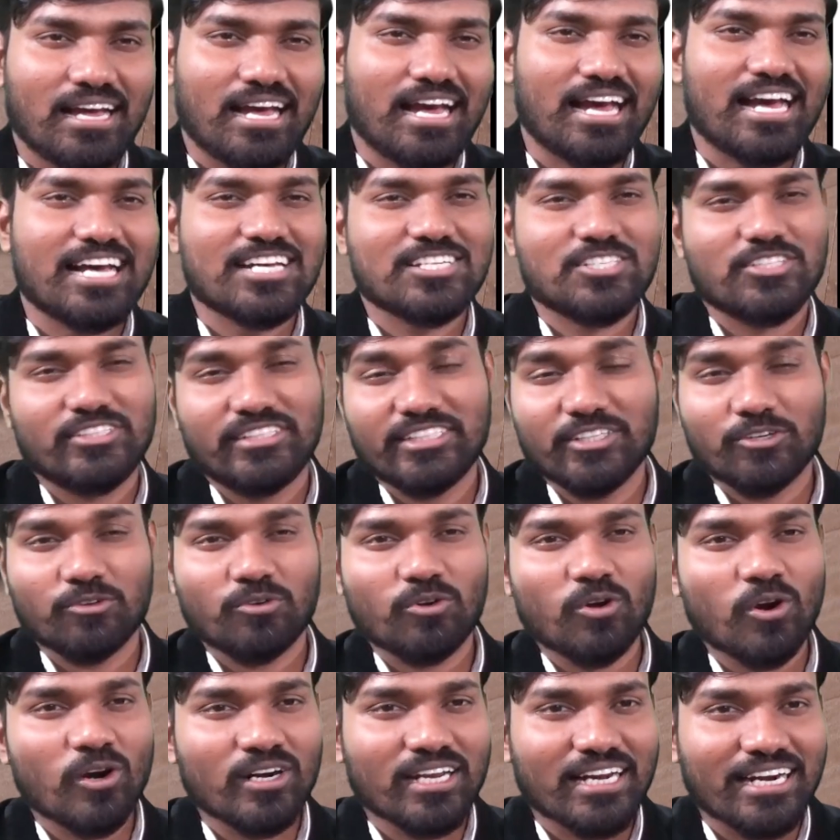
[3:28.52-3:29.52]
as they do
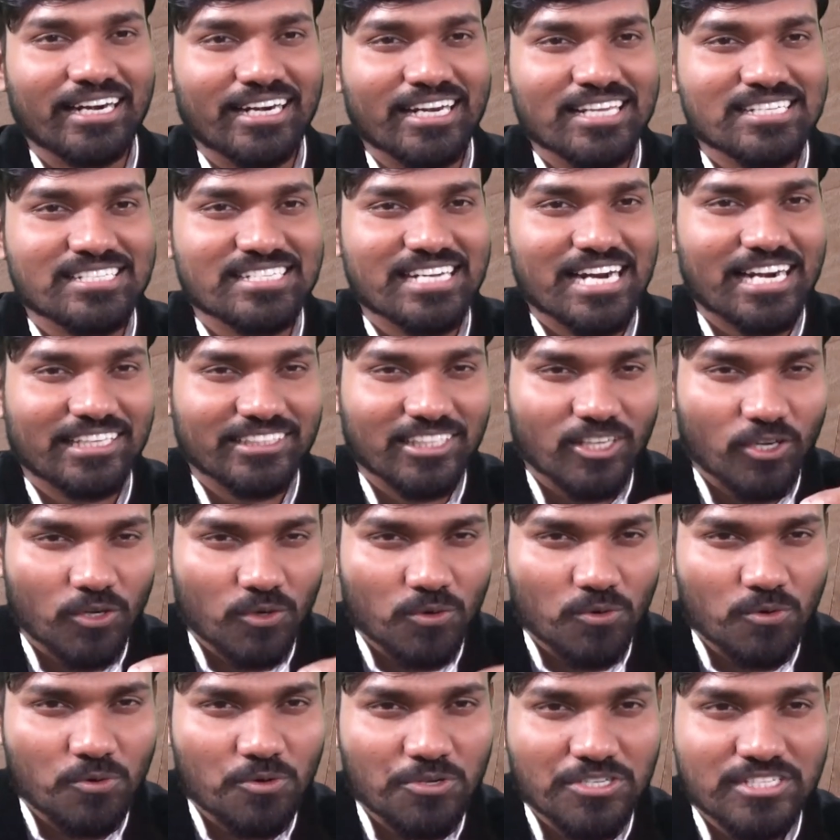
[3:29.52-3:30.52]
not understand the
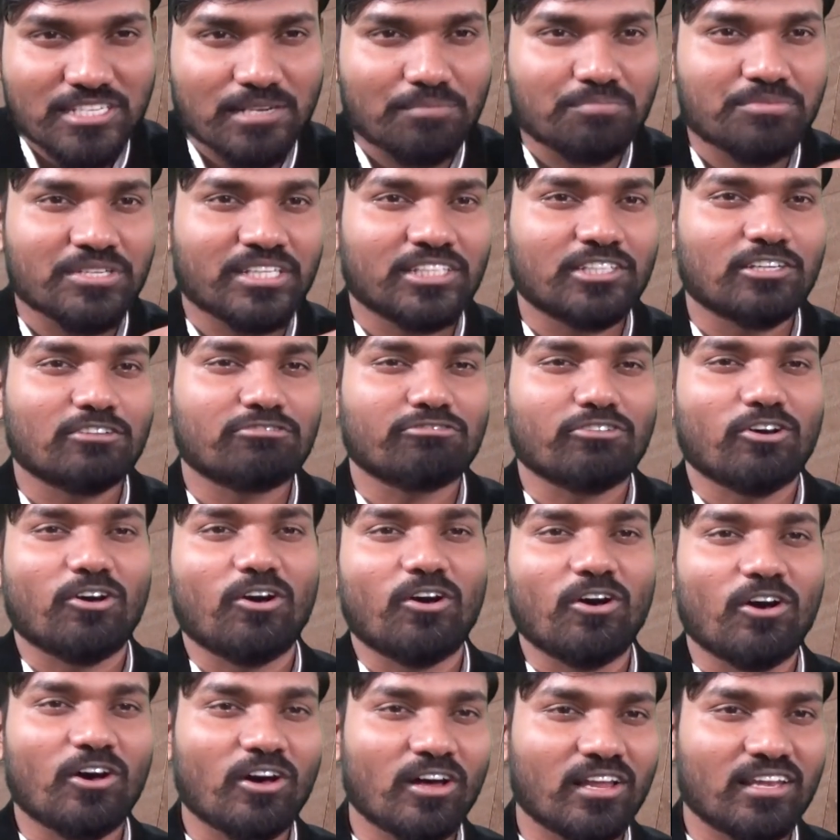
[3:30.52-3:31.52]
root subject of
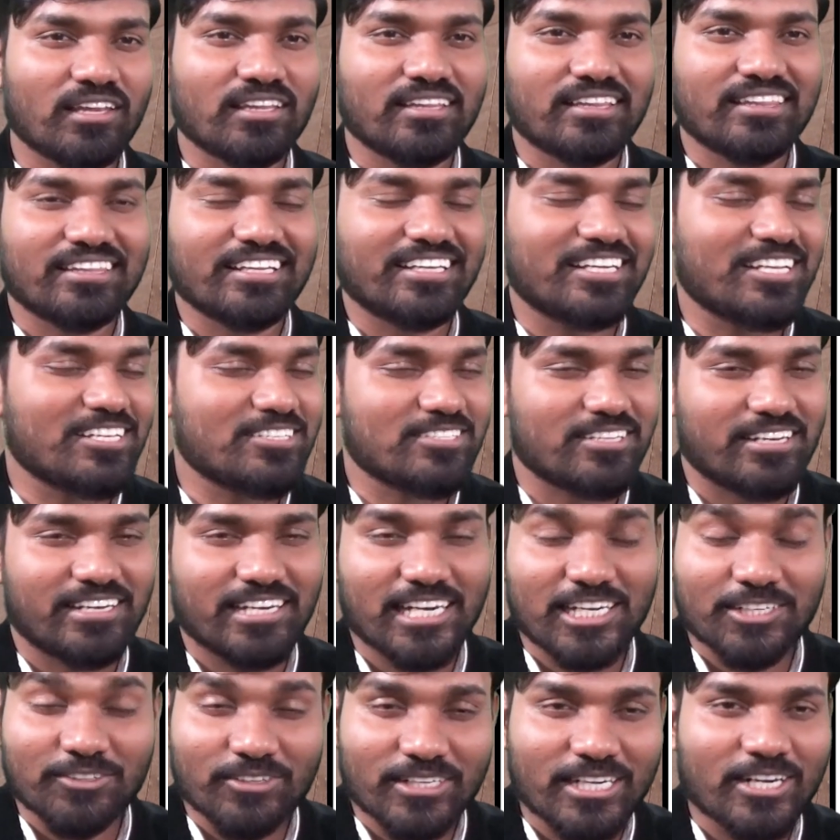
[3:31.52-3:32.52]
all, that is
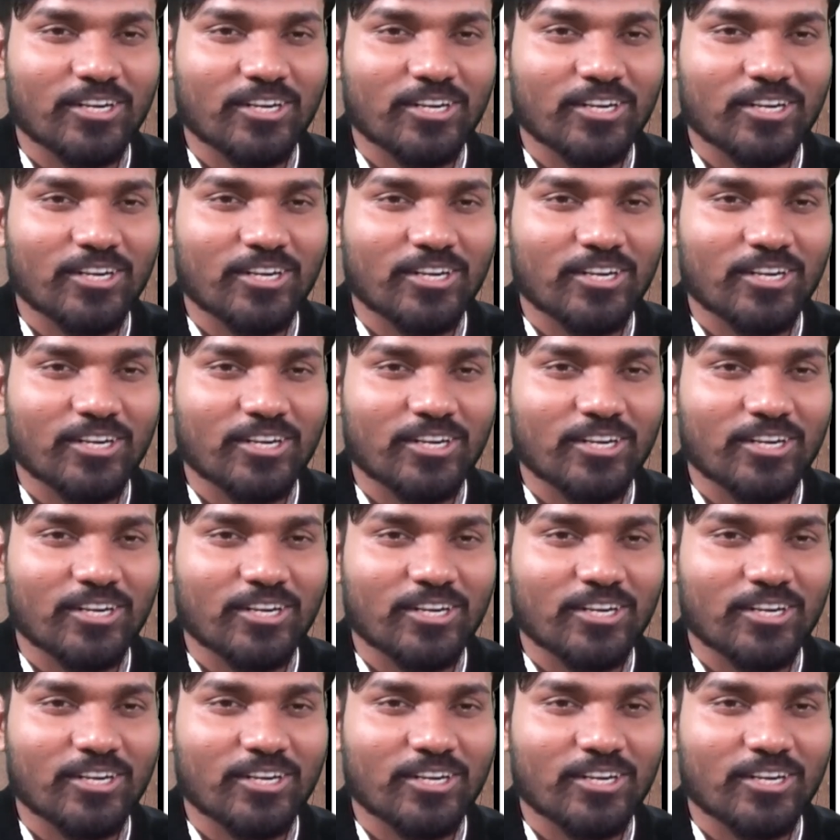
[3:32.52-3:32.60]
network